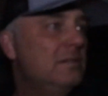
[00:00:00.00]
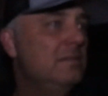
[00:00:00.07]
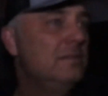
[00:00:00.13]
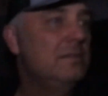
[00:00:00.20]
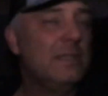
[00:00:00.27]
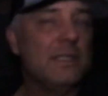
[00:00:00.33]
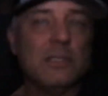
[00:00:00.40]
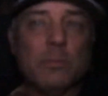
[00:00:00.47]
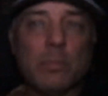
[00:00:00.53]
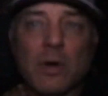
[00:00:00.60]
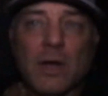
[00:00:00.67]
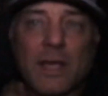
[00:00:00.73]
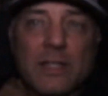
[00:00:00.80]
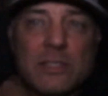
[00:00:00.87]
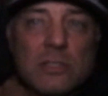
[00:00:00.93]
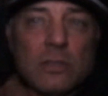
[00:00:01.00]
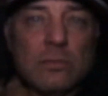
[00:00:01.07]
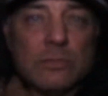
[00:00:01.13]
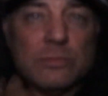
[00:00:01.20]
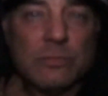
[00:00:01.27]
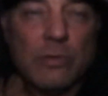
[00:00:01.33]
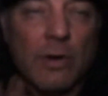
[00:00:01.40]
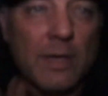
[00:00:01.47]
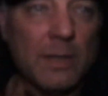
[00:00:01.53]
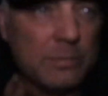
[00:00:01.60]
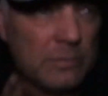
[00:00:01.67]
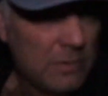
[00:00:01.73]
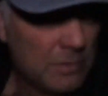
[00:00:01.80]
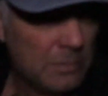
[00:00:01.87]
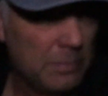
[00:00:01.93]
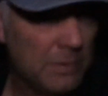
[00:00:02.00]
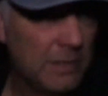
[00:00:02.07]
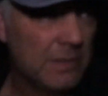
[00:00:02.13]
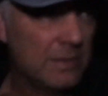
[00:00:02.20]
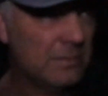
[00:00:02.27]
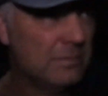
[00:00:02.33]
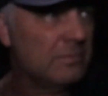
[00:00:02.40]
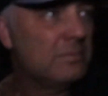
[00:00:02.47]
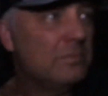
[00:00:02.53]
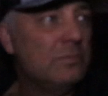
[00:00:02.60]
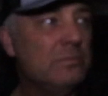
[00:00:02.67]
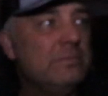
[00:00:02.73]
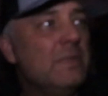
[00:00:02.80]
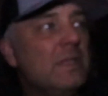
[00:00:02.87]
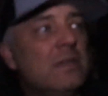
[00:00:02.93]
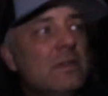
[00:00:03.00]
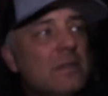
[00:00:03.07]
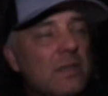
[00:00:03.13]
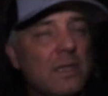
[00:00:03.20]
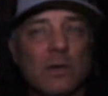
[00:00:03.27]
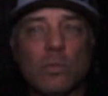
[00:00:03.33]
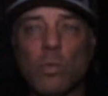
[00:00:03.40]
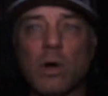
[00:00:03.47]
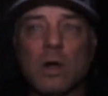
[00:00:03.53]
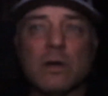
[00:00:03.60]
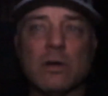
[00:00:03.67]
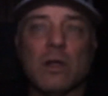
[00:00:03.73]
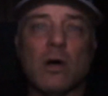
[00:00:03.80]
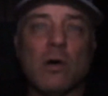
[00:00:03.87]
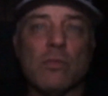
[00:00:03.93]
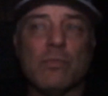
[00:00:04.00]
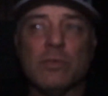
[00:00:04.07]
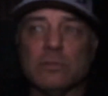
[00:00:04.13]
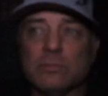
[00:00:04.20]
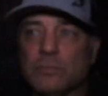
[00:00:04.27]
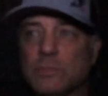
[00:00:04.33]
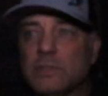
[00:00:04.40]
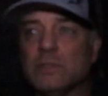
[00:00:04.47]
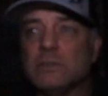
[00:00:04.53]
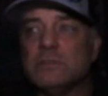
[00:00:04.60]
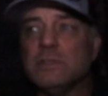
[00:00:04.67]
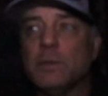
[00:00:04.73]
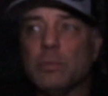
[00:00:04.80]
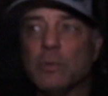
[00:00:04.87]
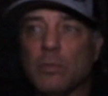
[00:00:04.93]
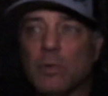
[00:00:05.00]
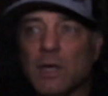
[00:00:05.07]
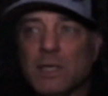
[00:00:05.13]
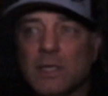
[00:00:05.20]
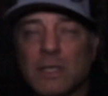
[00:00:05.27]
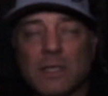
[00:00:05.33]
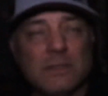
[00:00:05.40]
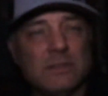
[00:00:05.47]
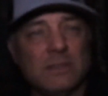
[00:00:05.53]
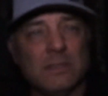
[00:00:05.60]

Licked the branch over scrapes a little bit and kind of wandered off with their separate ways.